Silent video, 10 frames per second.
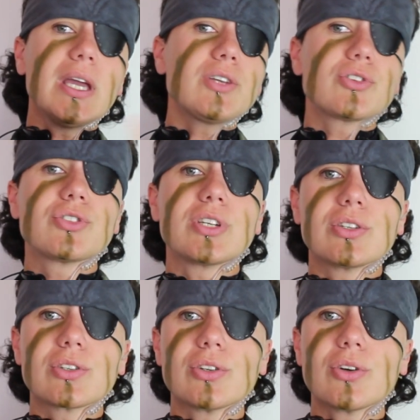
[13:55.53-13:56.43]

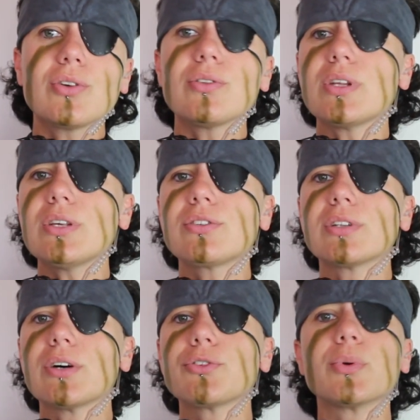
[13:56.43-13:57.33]
Interesting to note, these
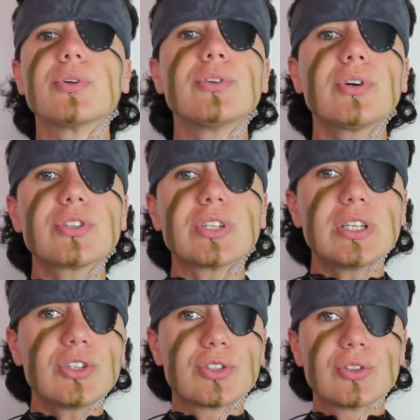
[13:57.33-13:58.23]
gloves were not
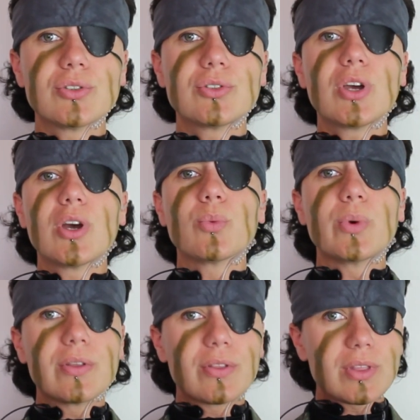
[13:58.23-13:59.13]
issued
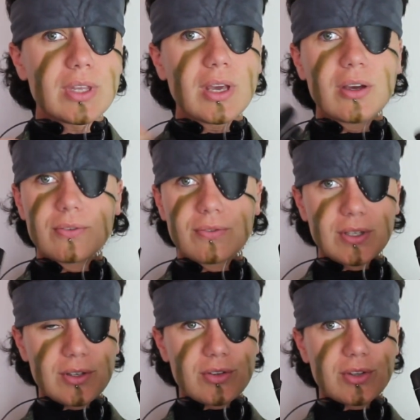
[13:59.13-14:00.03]
with the
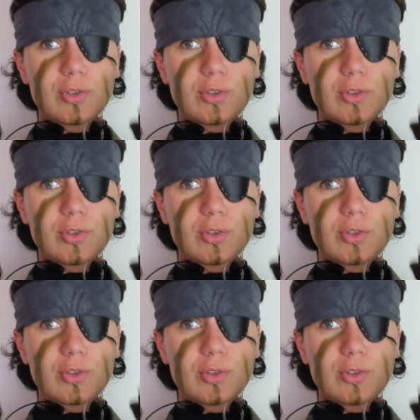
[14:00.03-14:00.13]
fingers